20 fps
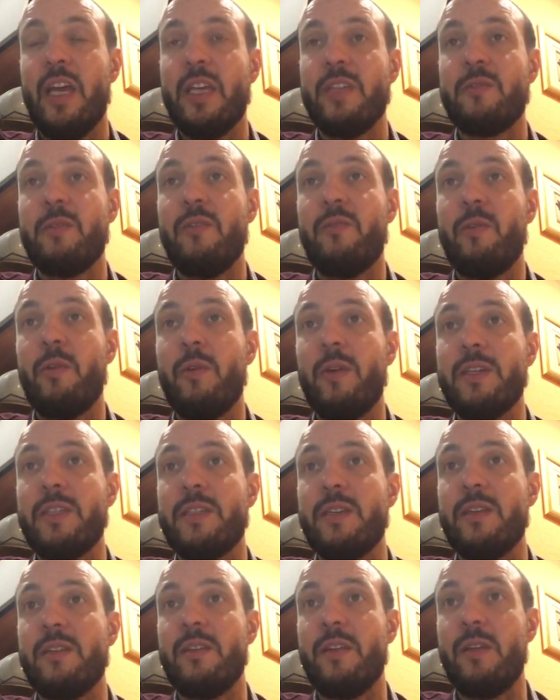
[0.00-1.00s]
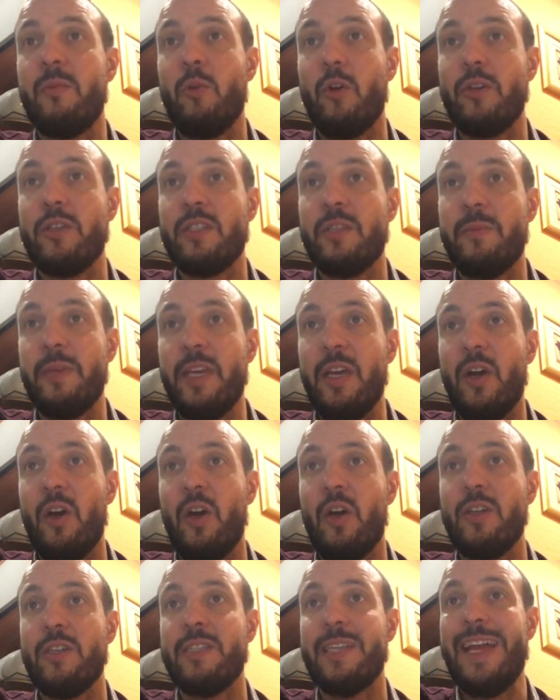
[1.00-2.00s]
So if we want one to be
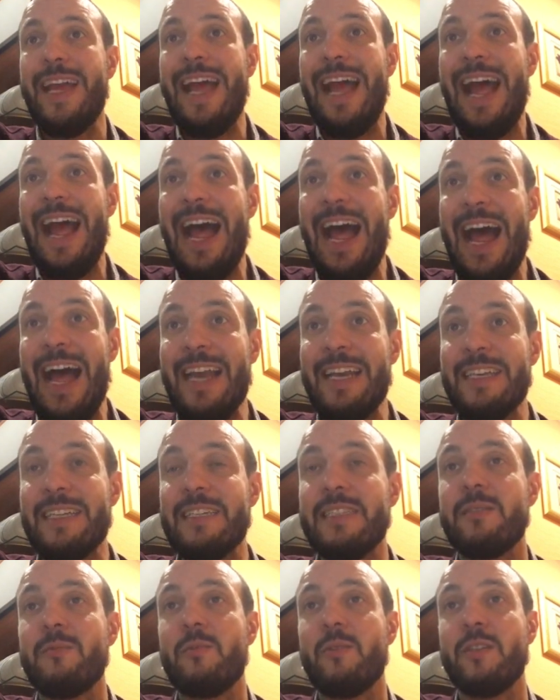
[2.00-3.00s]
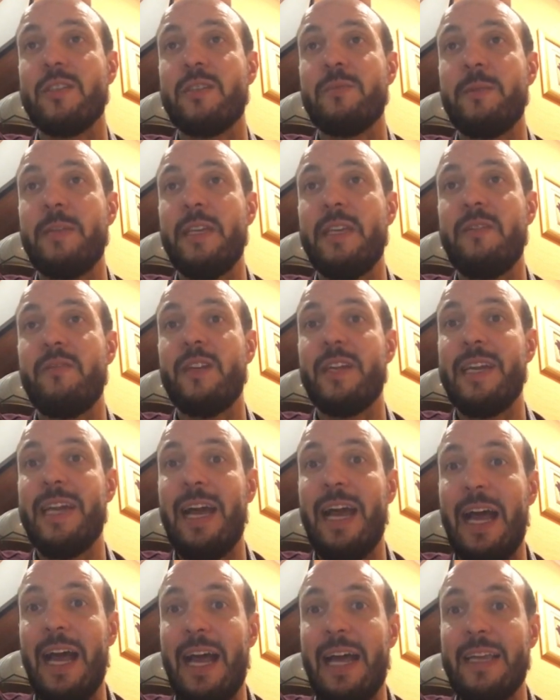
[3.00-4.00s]
odd and one to be even
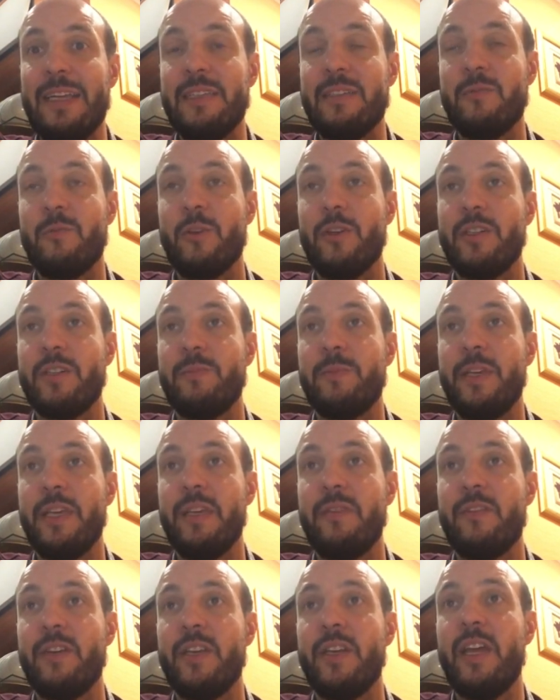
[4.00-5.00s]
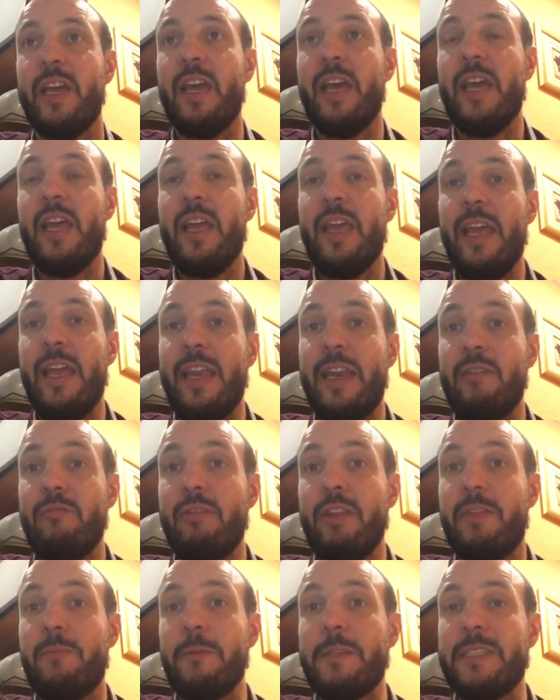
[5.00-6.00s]
and one to be even, in
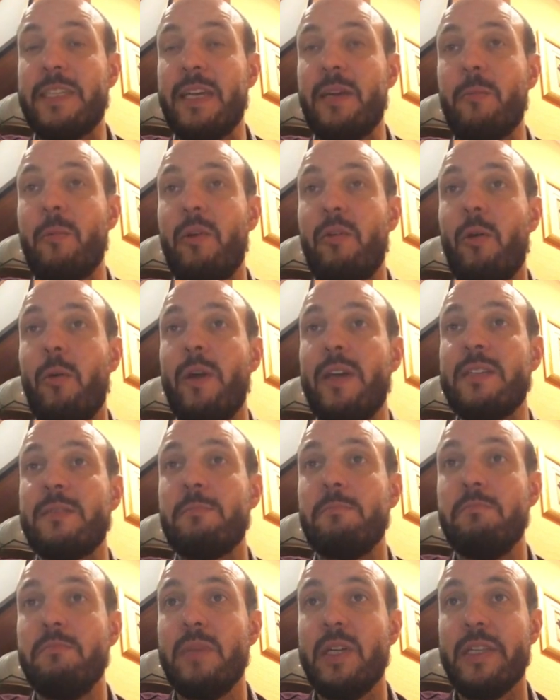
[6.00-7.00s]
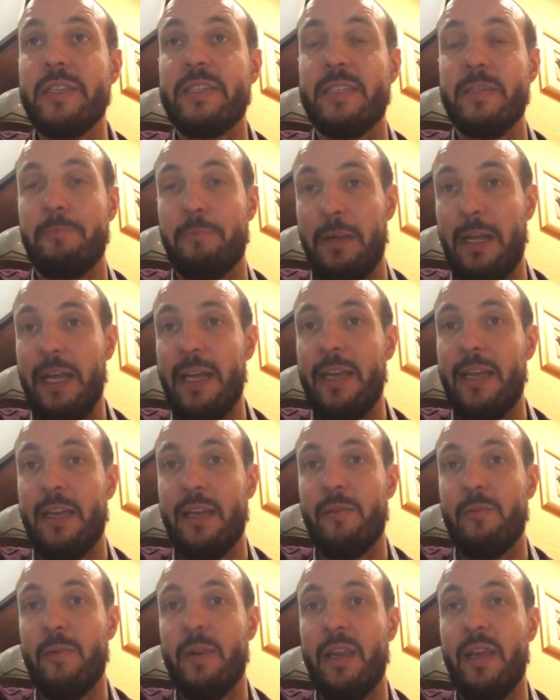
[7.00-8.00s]
arithmetic, we're always
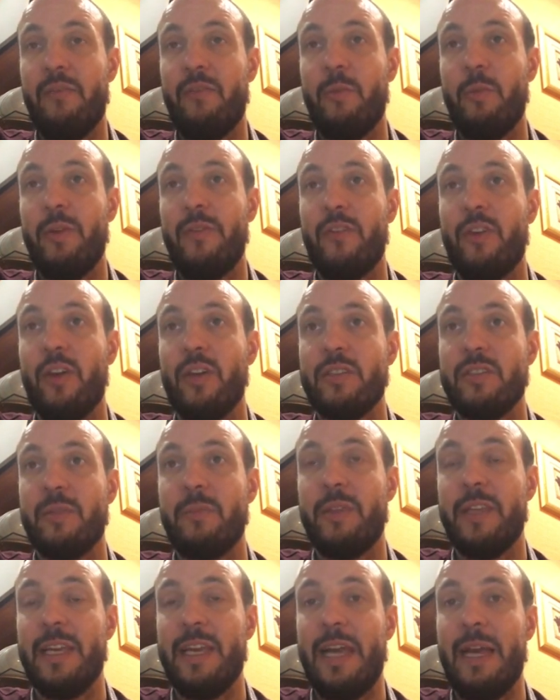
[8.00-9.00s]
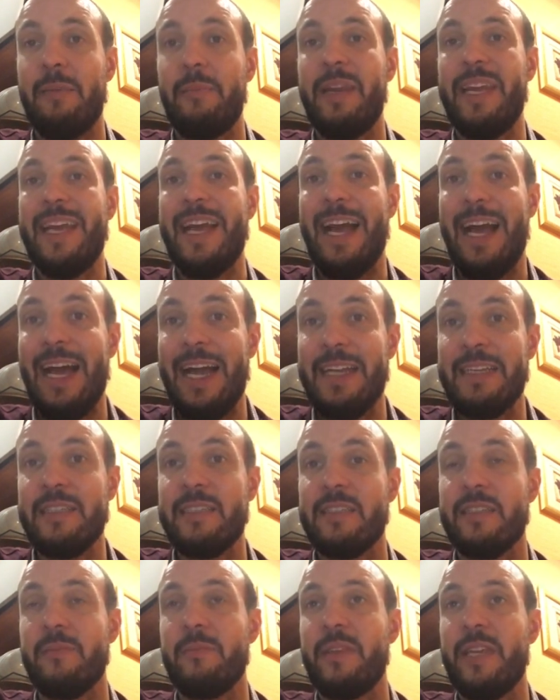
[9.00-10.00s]
multiplying. Whenever we've got something happening
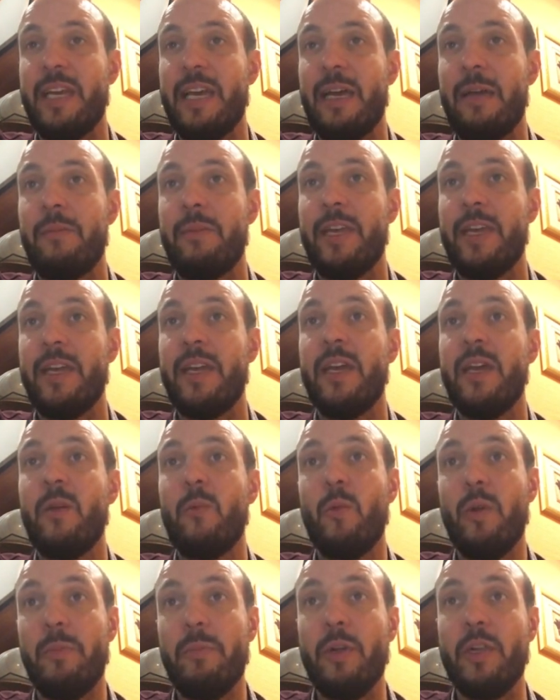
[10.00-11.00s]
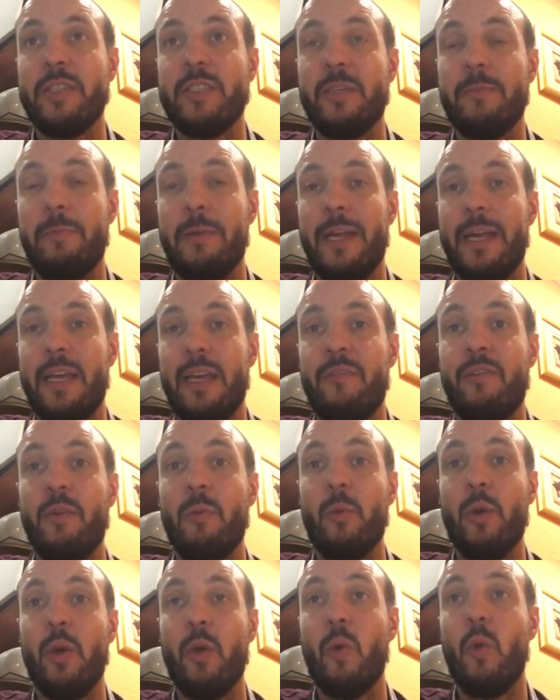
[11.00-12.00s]
and something happening, we multiply. If
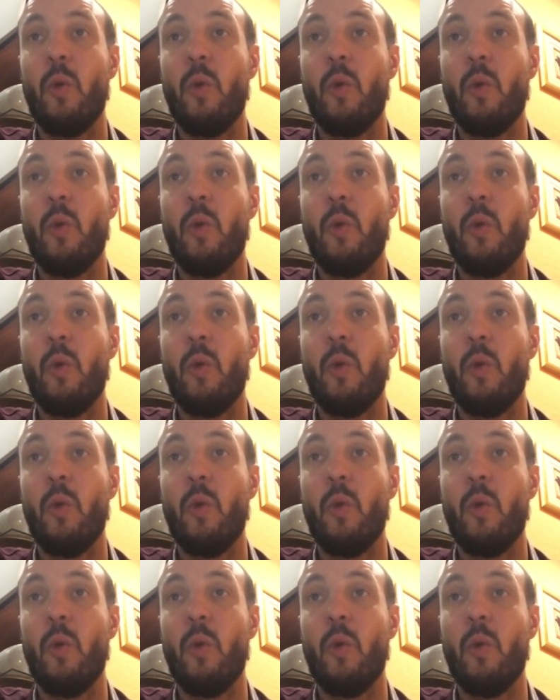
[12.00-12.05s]
it were